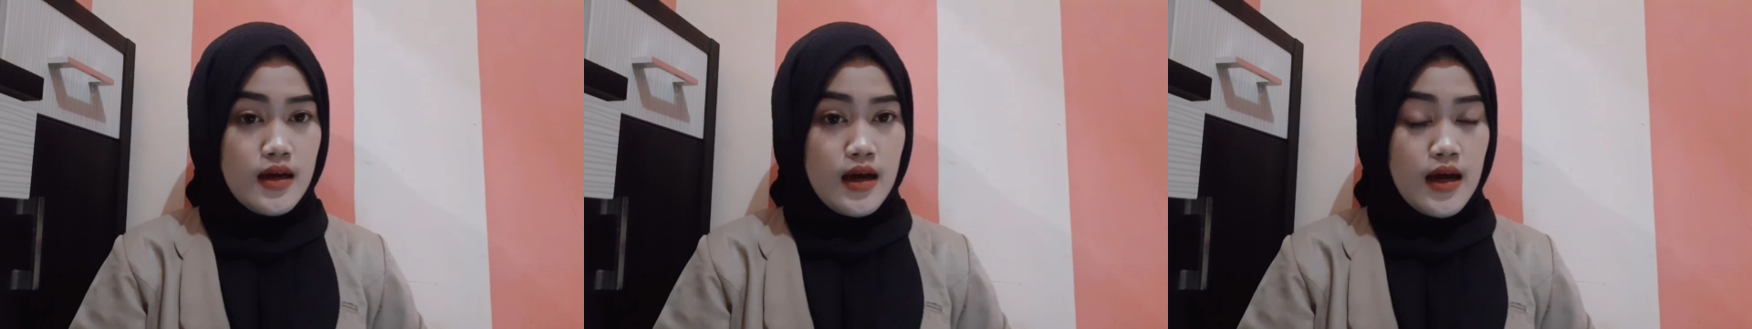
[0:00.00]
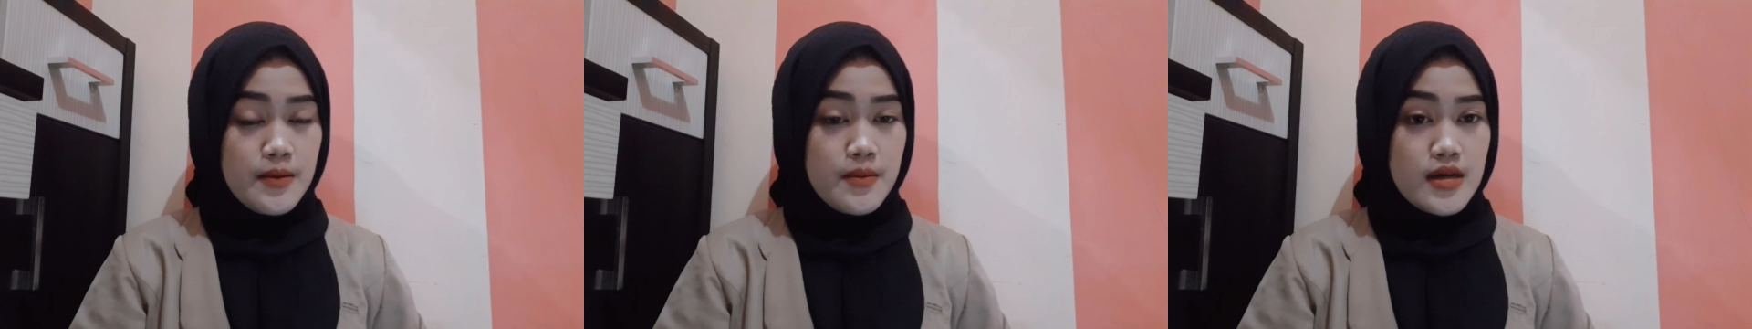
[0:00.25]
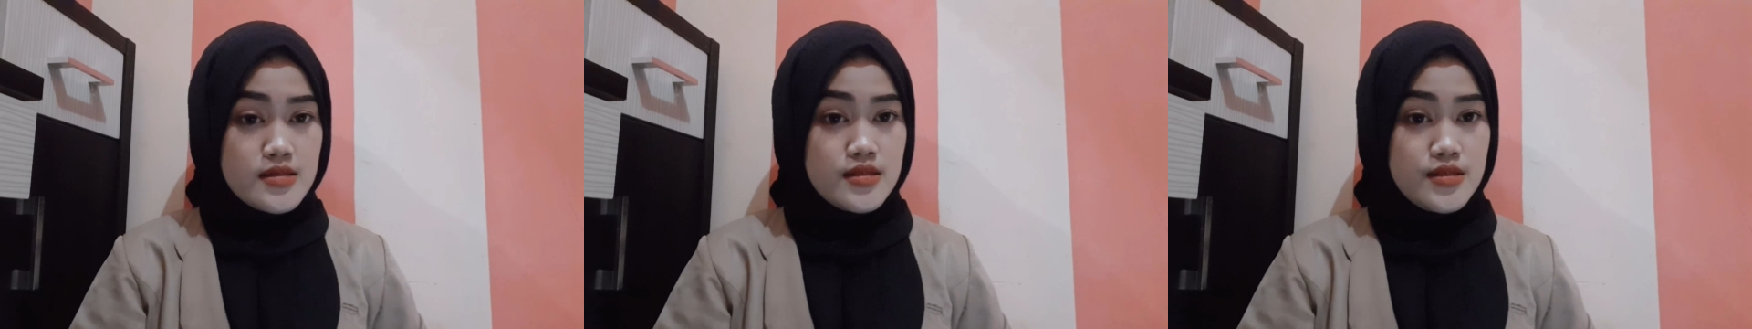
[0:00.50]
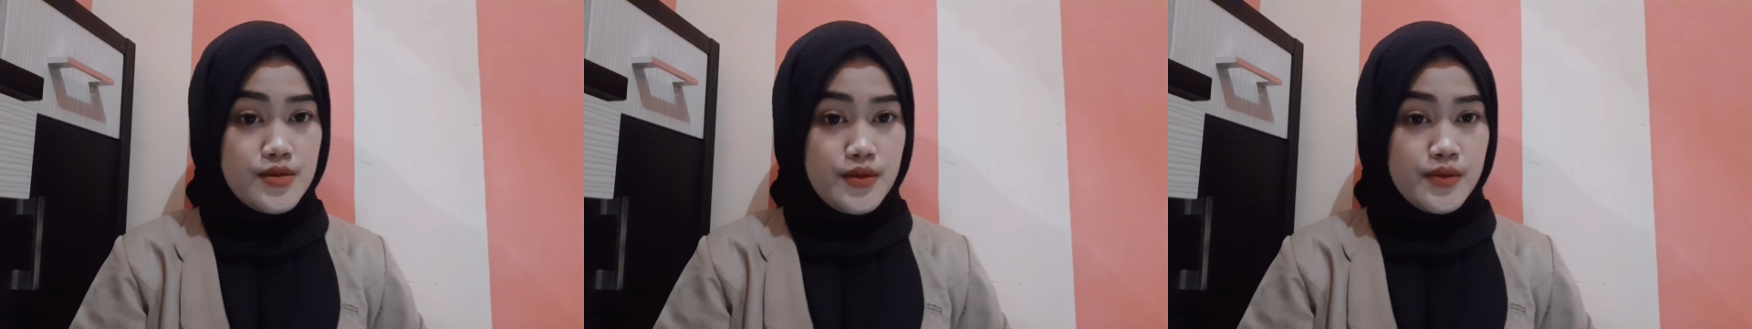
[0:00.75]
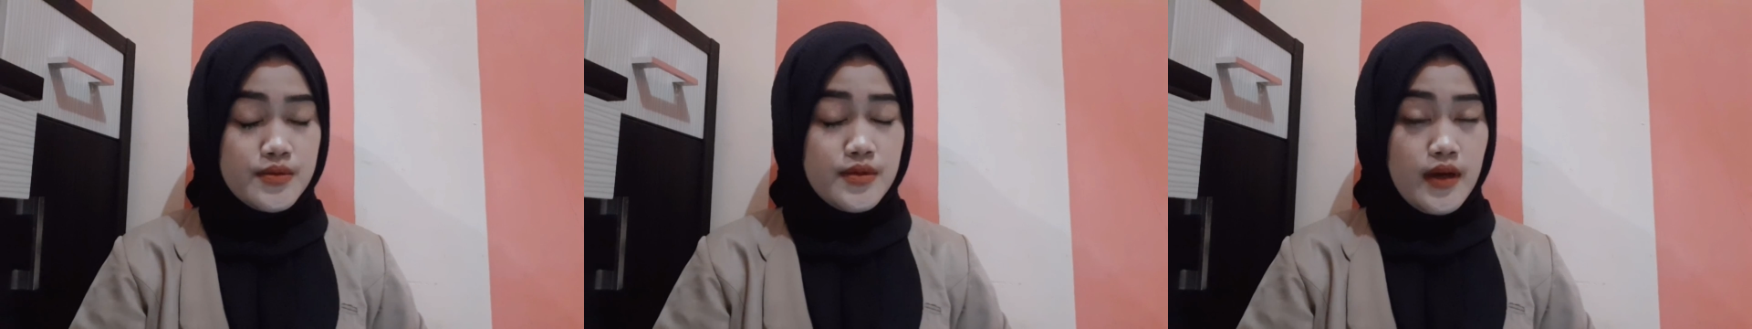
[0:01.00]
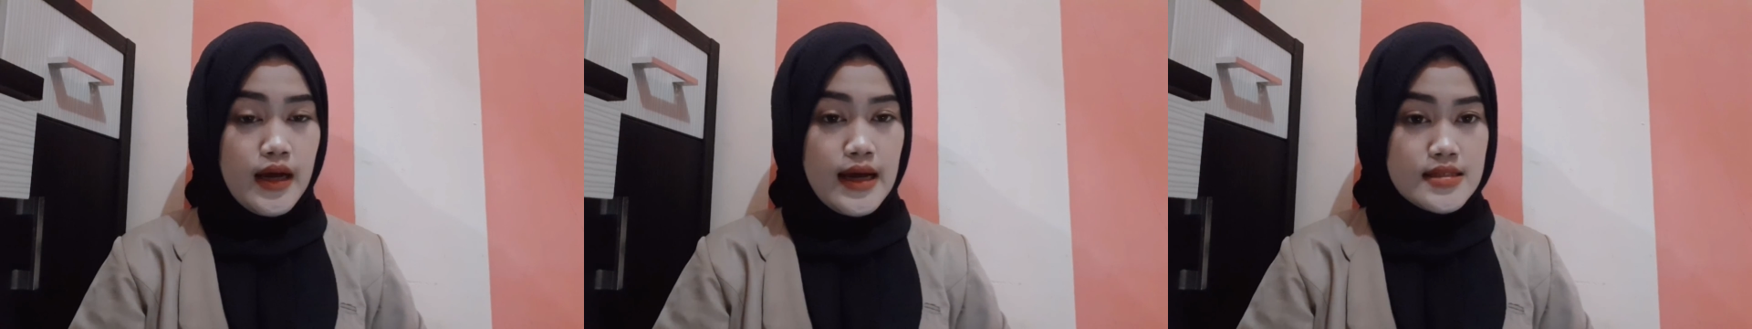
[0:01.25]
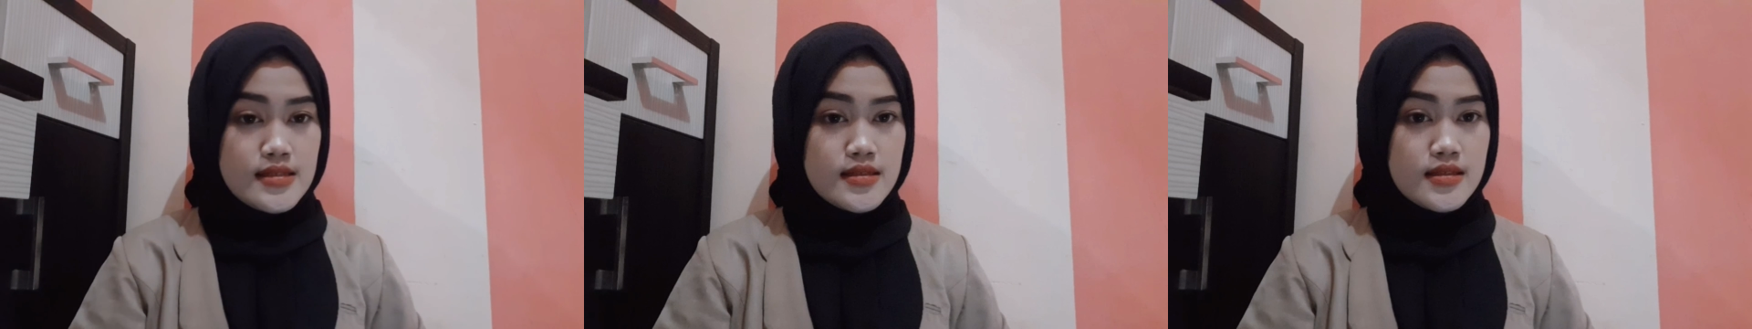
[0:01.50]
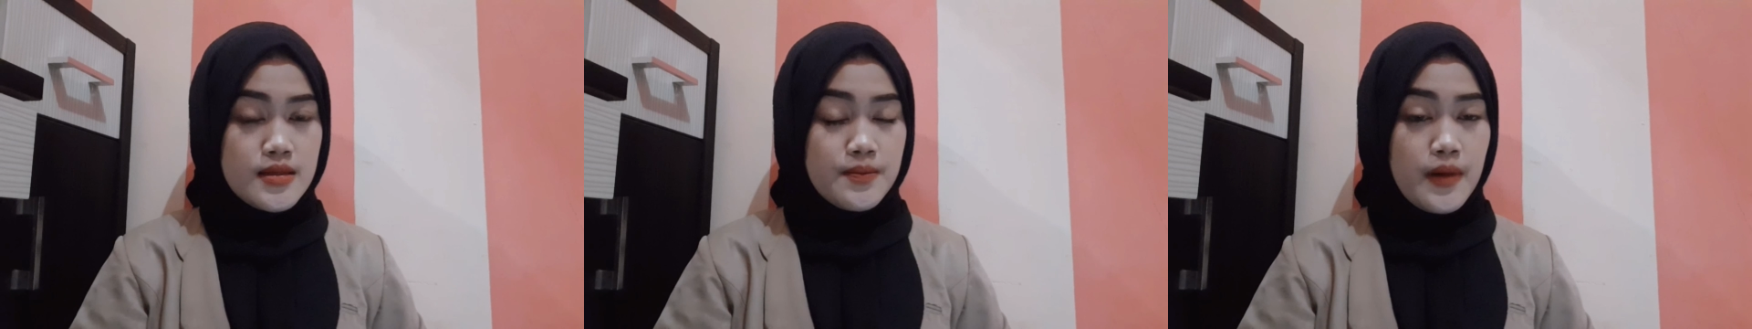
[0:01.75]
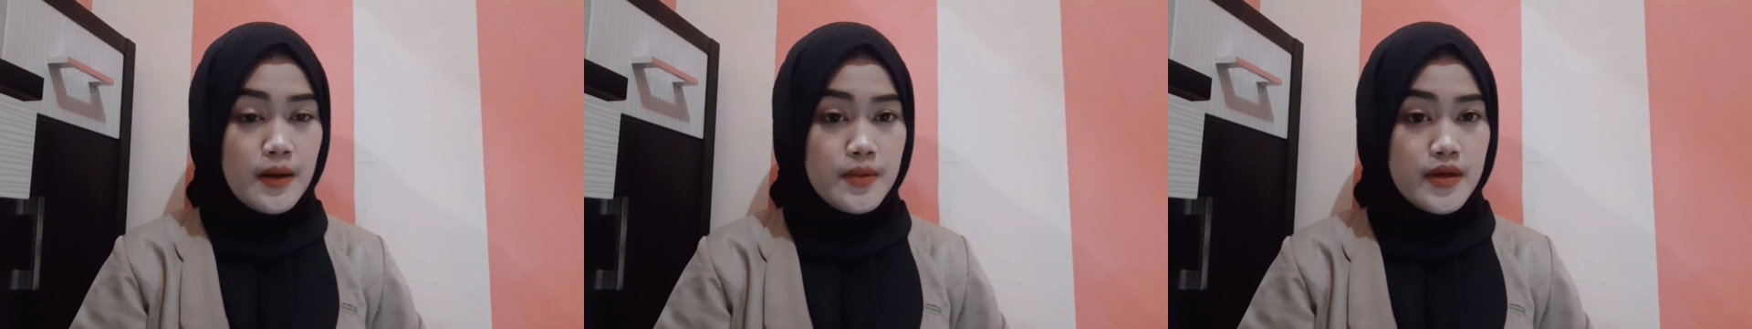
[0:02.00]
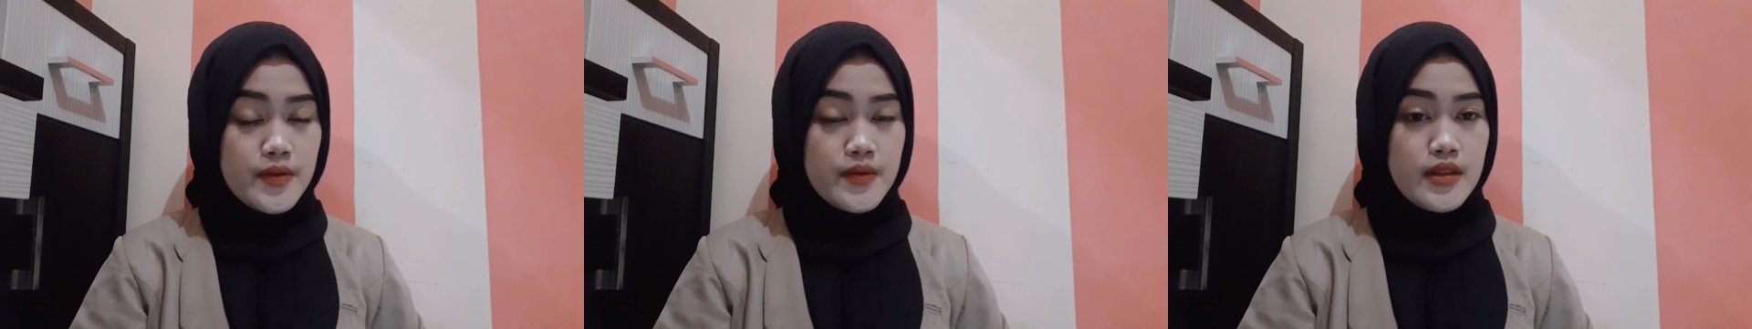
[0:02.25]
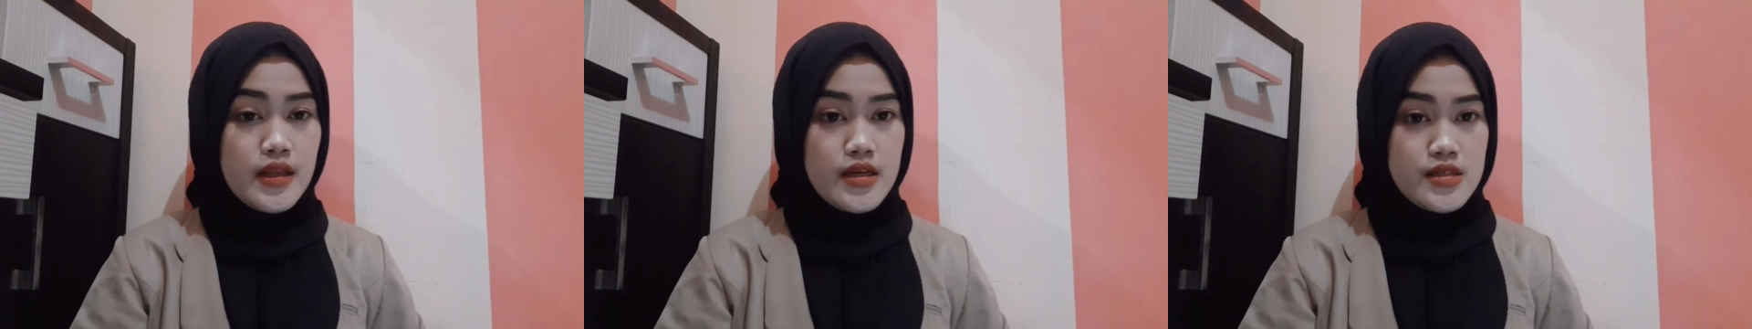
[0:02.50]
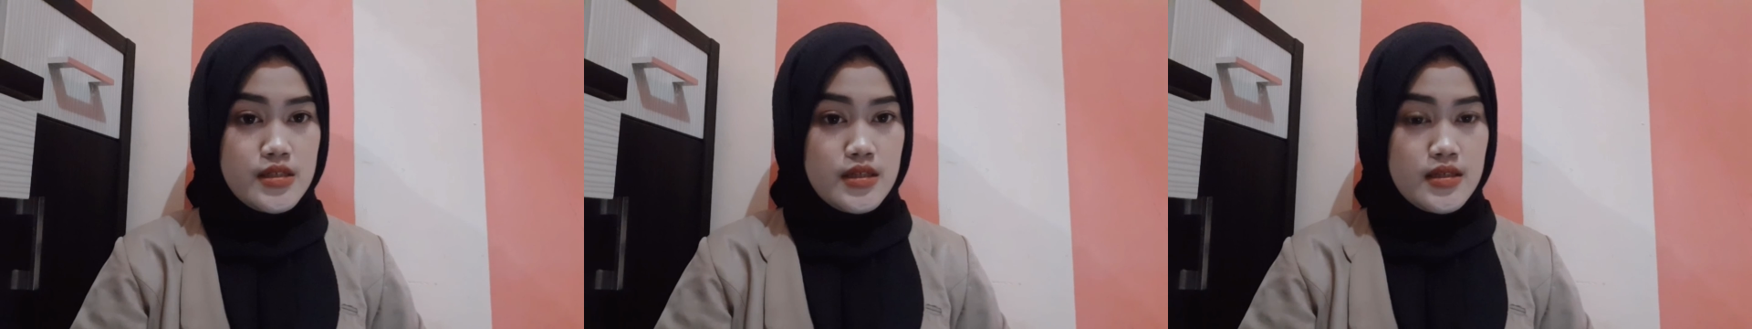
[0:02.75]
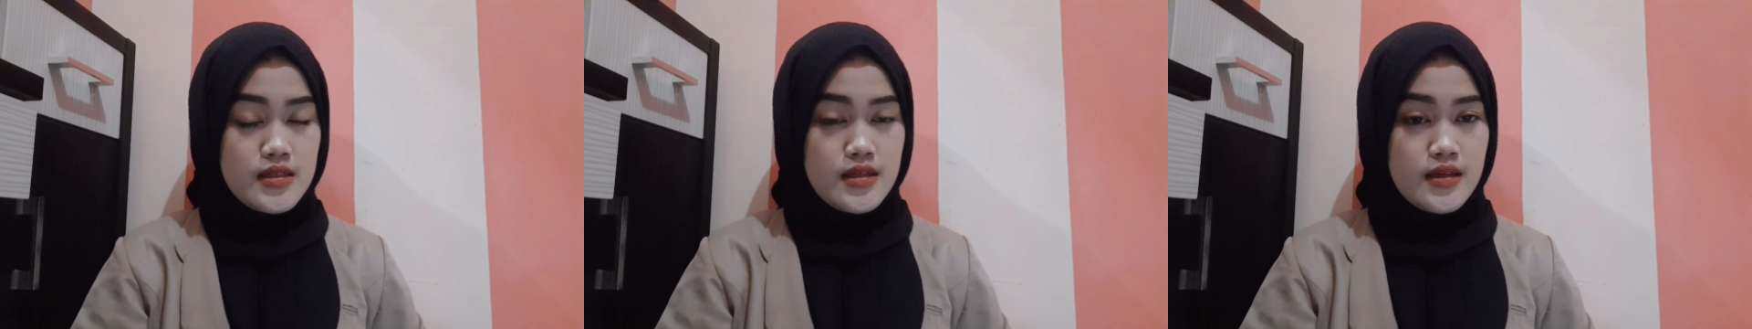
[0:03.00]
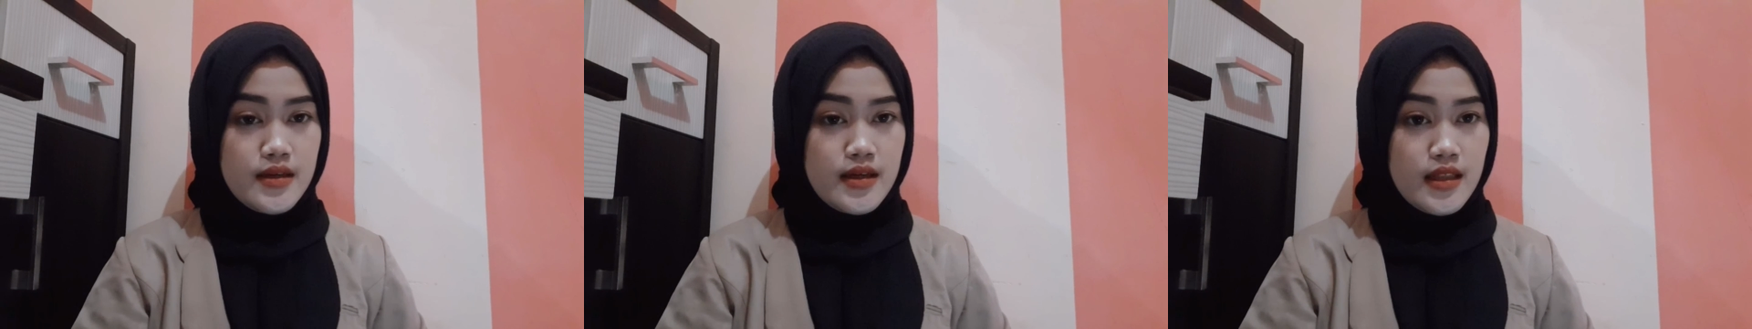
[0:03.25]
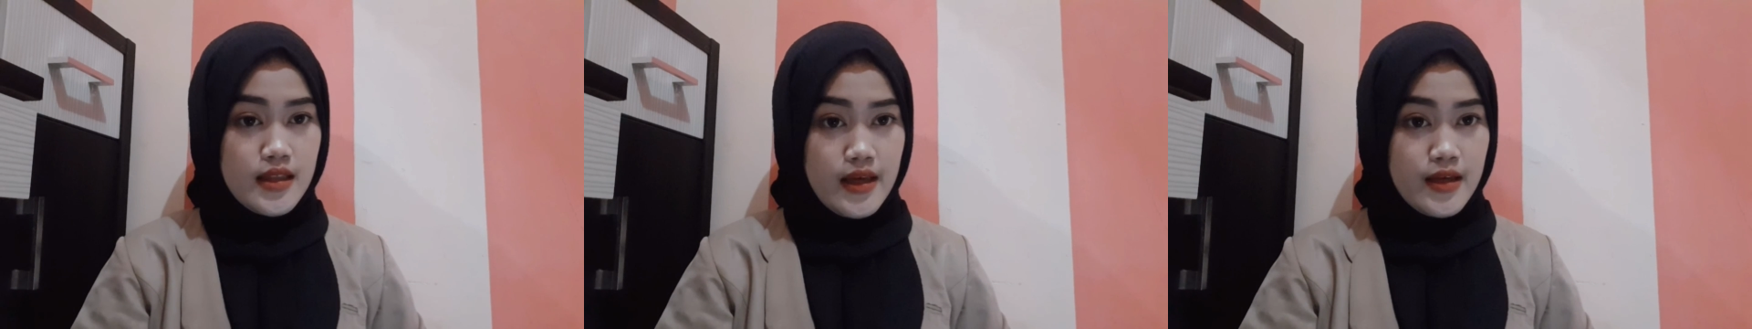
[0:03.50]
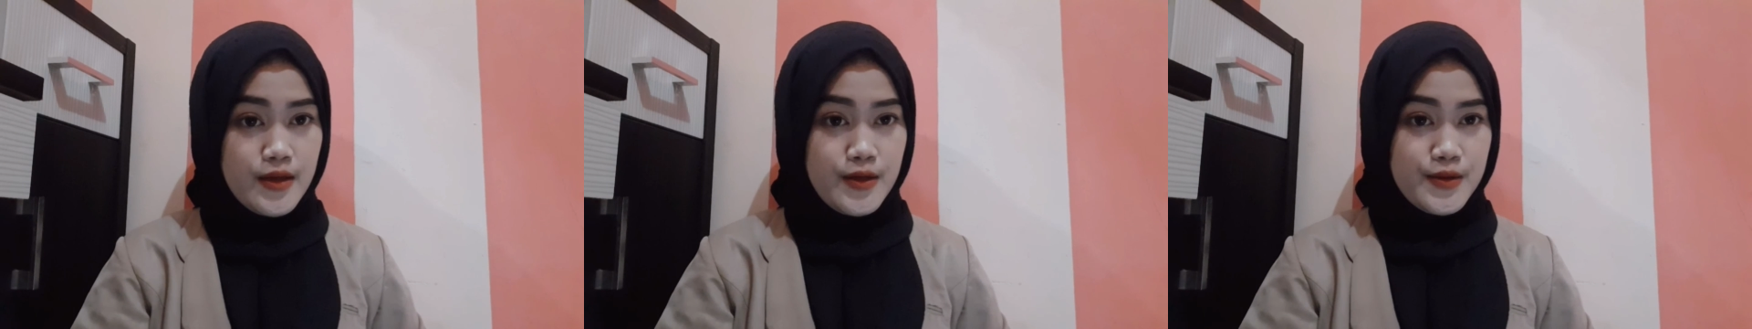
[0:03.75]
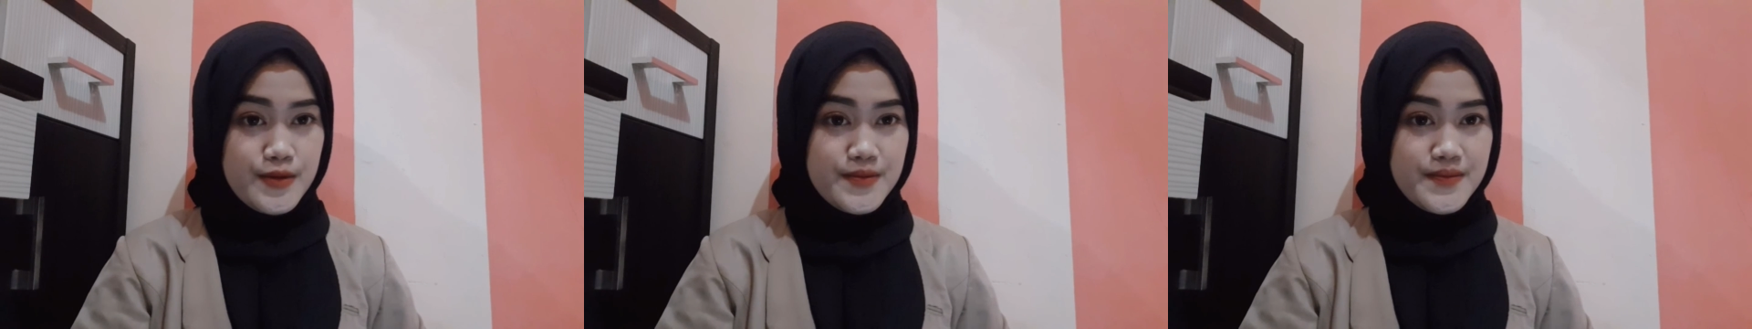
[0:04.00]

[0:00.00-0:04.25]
I must do as the public relation? Thank you.